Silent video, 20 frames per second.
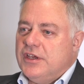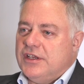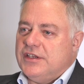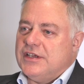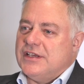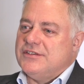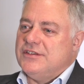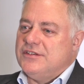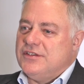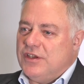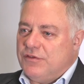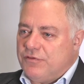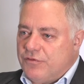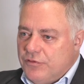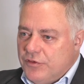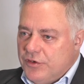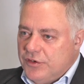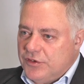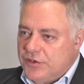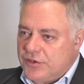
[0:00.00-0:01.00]
It has a
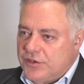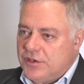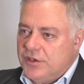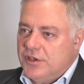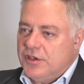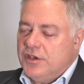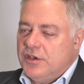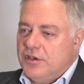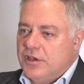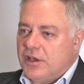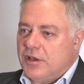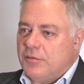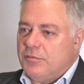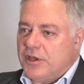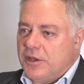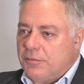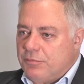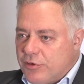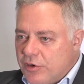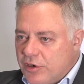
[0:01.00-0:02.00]
different
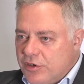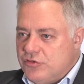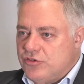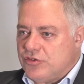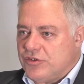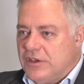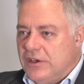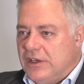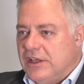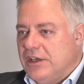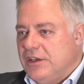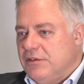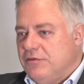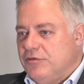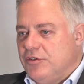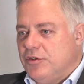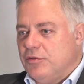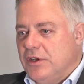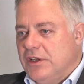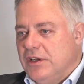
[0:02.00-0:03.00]
approach to
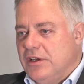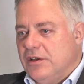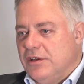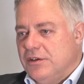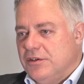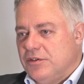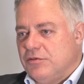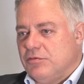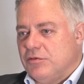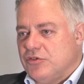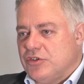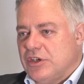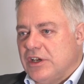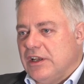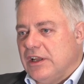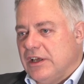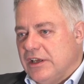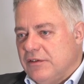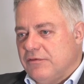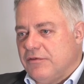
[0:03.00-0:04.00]
life to England, which I
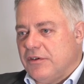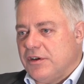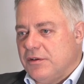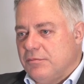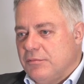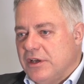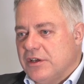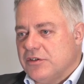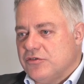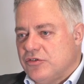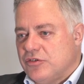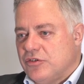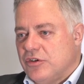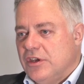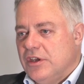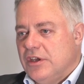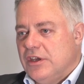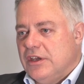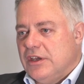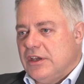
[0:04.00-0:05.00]
like very much.
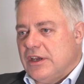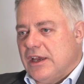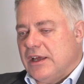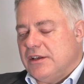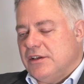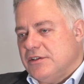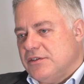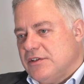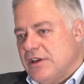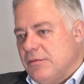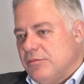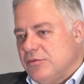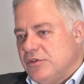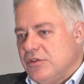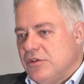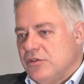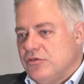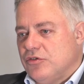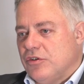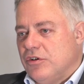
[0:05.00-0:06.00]
And it's up
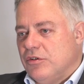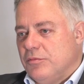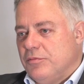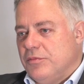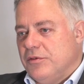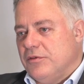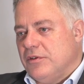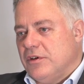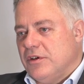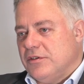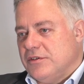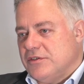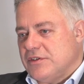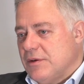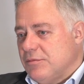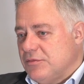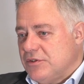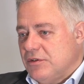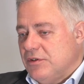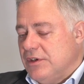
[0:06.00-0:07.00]
to the job, it's
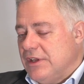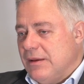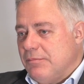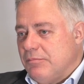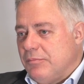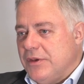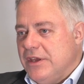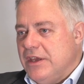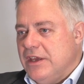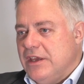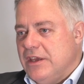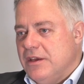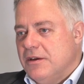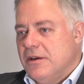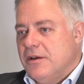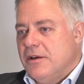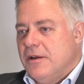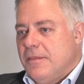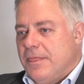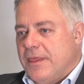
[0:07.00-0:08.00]
up to an MP
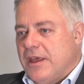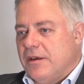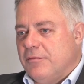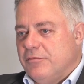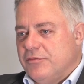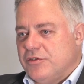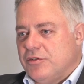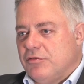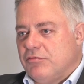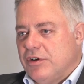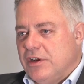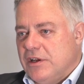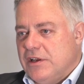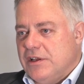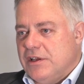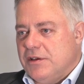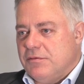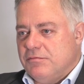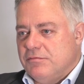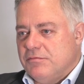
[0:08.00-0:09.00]
to
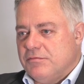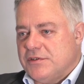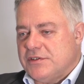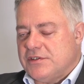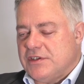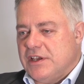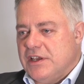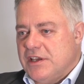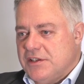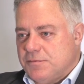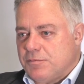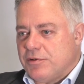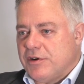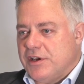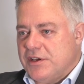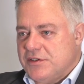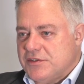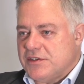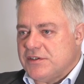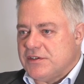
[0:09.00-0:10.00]
really sing its
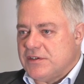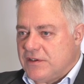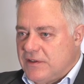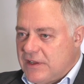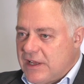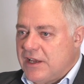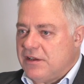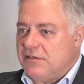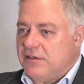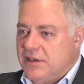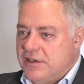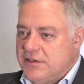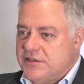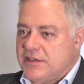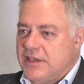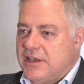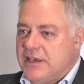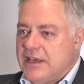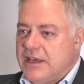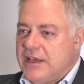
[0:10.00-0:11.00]
praises as loudly as
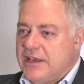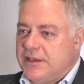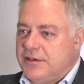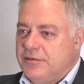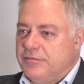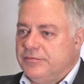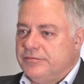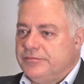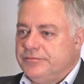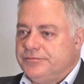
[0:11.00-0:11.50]
they can.